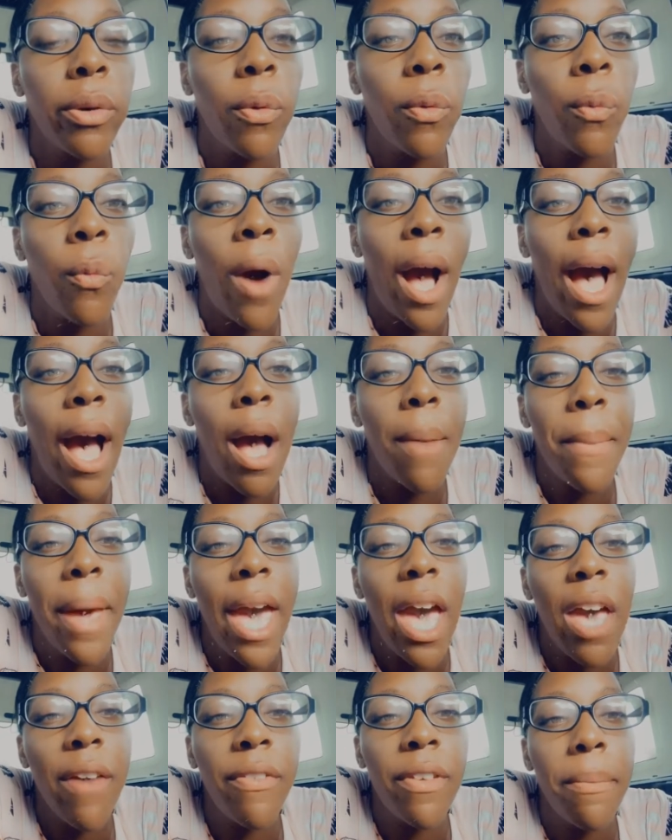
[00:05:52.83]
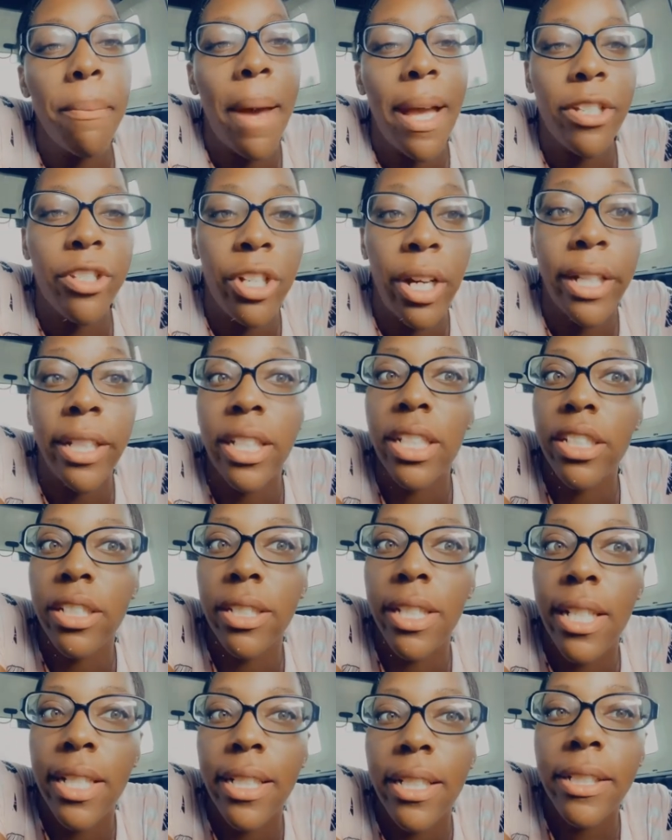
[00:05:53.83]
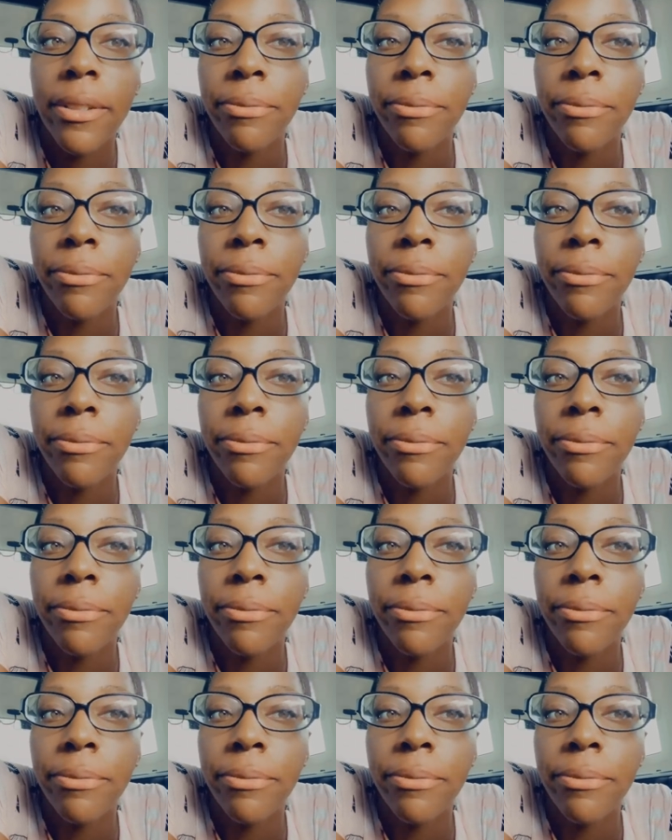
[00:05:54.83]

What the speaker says: while I'm having my drainage done.